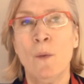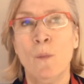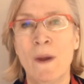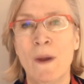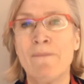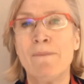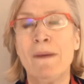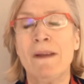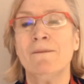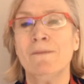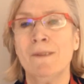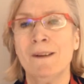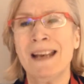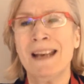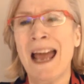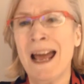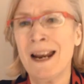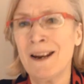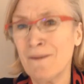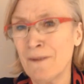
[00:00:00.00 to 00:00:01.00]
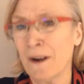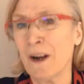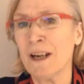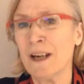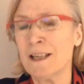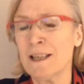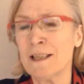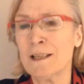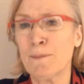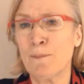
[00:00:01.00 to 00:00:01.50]
We've had a
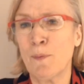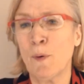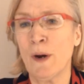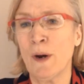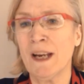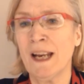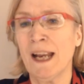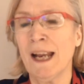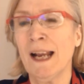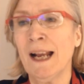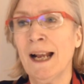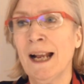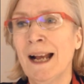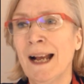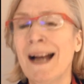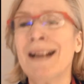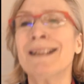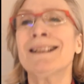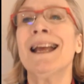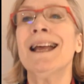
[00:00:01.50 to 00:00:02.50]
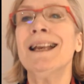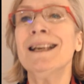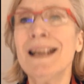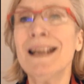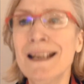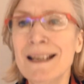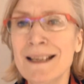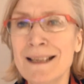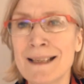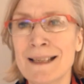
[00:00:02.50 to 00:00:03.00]
very disappointing
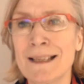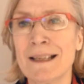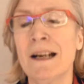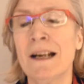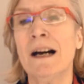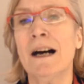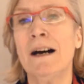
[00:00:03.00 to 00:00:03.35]
attendance